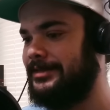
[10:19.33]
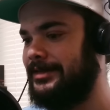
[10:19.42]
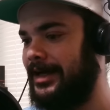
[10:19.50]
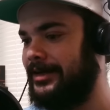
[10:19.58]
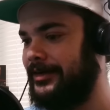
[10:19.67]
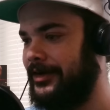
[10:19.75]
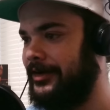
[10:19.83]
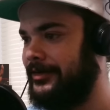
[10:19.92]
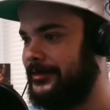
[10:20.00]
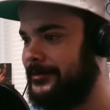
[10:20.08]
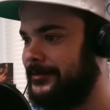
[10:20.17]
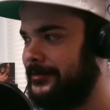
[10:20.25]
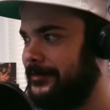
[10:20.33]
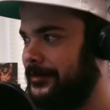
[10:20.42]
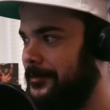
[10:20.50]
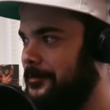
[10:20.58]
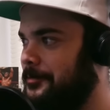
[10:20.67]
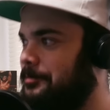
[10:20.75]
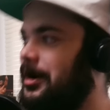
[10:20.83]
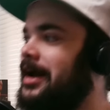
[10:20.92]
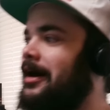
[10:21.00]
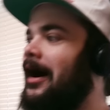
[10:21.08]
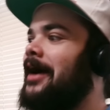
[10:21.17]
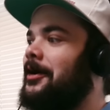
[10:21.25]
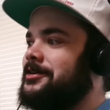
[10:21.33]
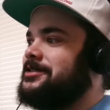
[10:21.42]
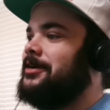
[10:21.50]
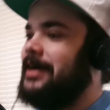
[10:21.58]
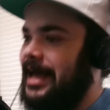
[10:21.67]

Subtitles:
I don't know. But I also,